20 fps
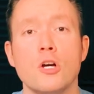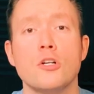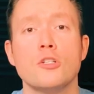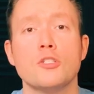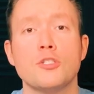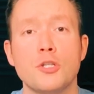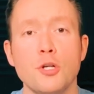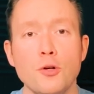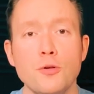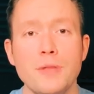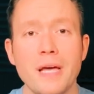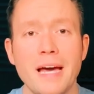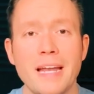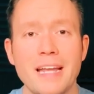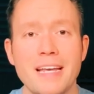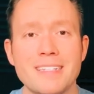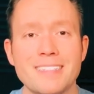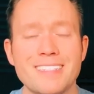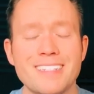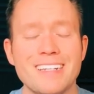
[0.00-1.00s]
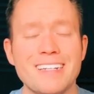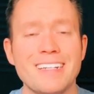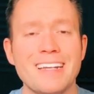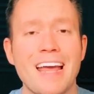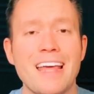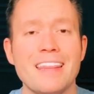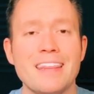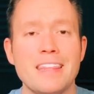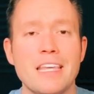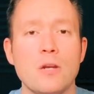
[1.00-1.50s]
to that incident,
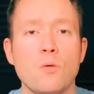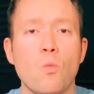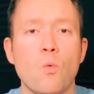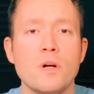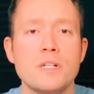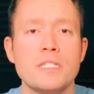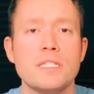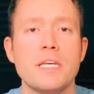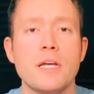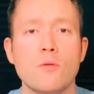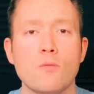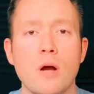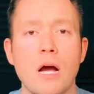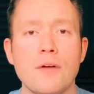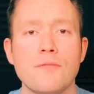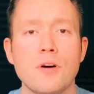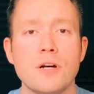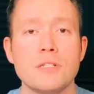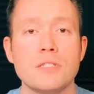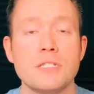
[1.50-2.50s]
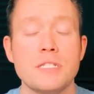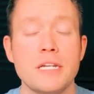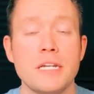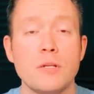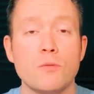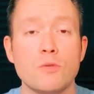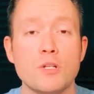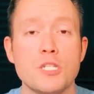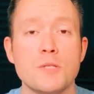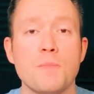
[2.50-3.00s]
and then once they arrive on scene,
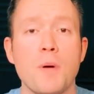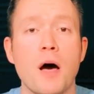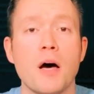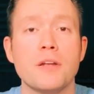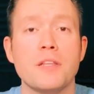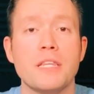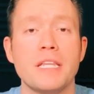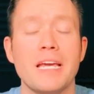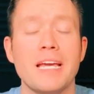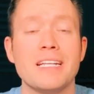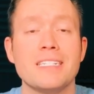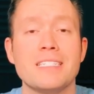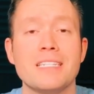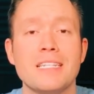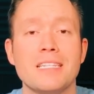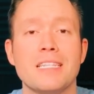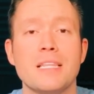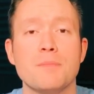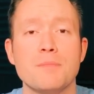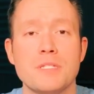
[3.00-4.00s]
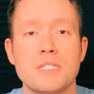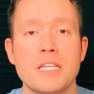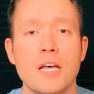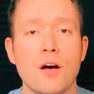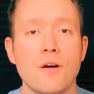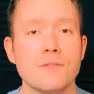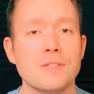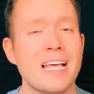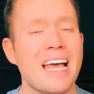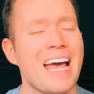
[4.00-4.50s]
respond to the incident
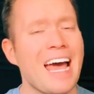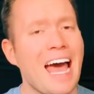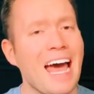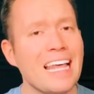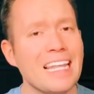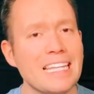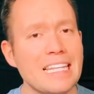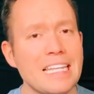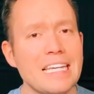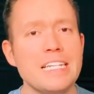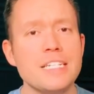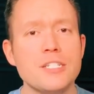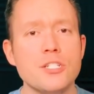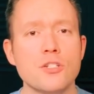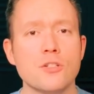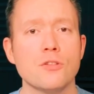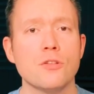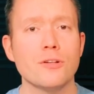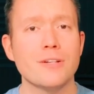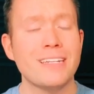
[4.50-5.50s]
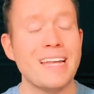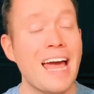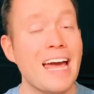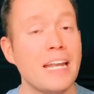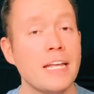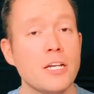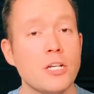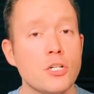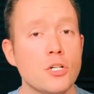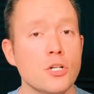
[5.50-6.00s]
themselves. At least you're looking at
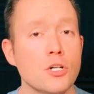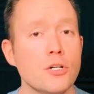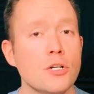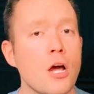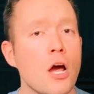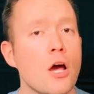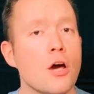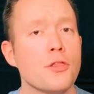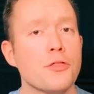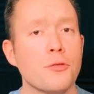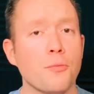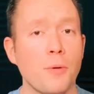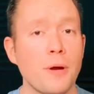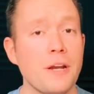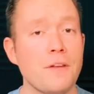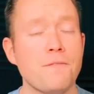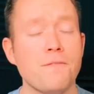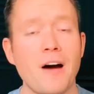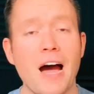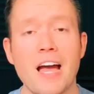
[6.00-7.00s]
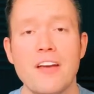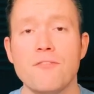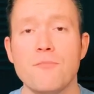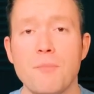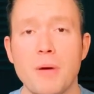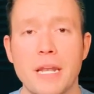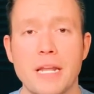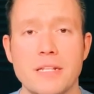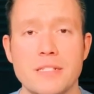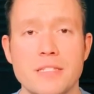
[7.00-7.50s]
a good three to five
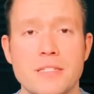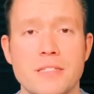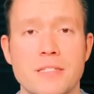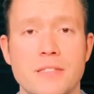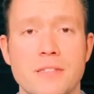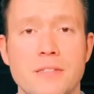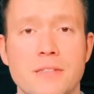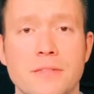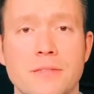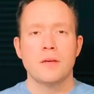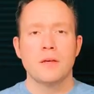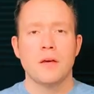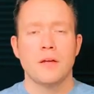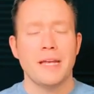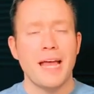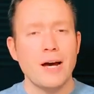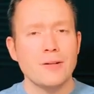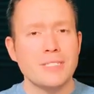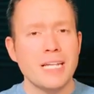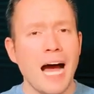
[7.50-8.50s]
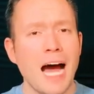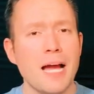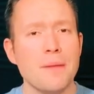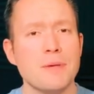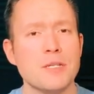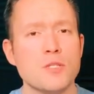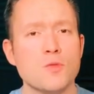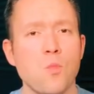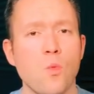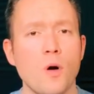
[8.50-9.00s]
minutes. Now, time
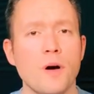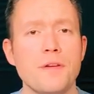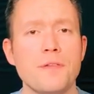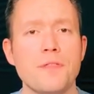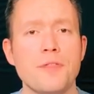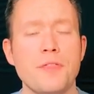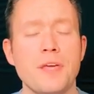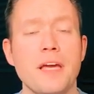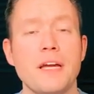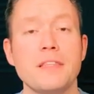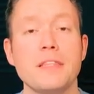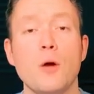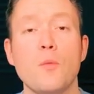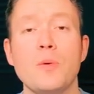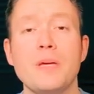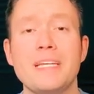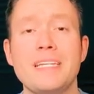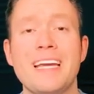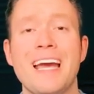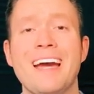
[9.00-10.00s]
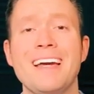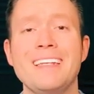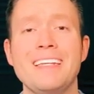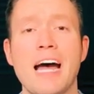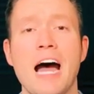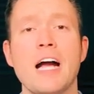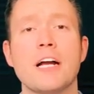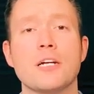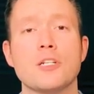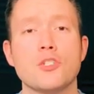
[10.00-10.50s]
is one thing that we
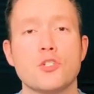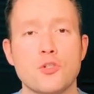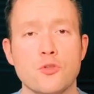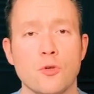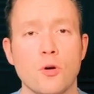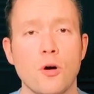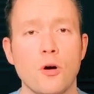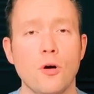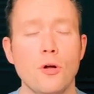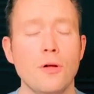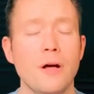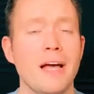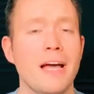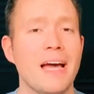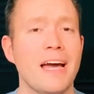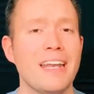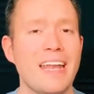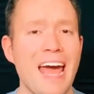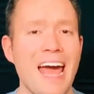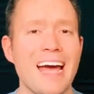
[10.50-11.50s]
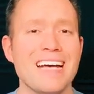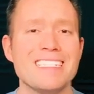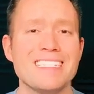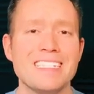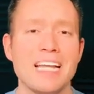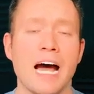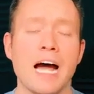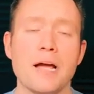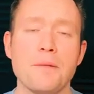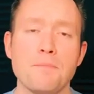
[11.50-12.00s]
cannot control, and as
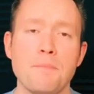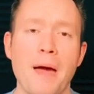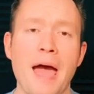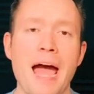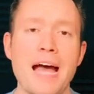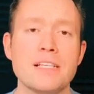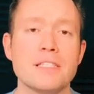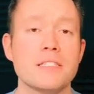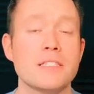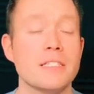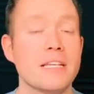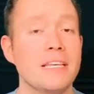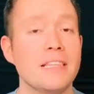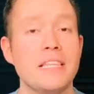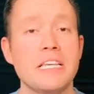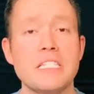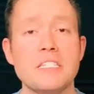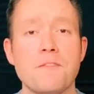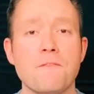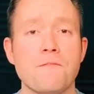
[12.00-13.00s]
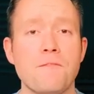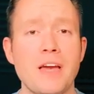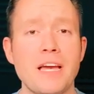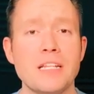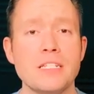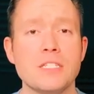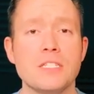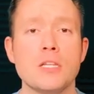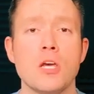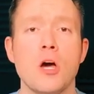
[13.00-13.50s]
time passes in these
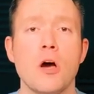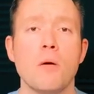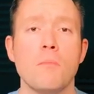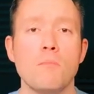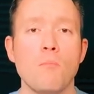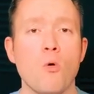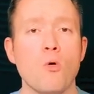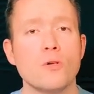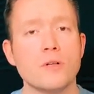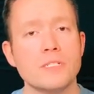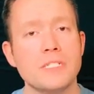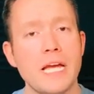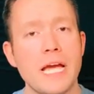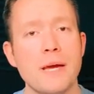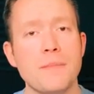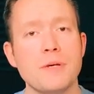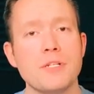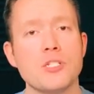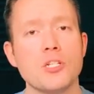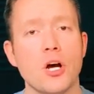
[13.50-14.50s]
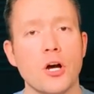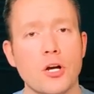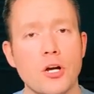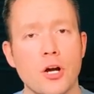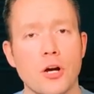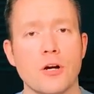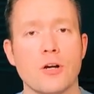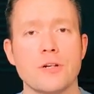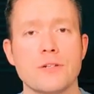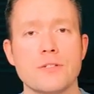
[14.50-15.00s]
events, more damage
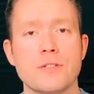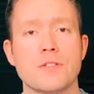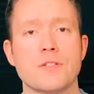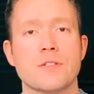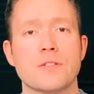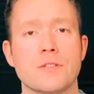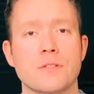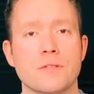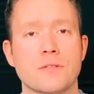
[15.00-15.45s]
occurs.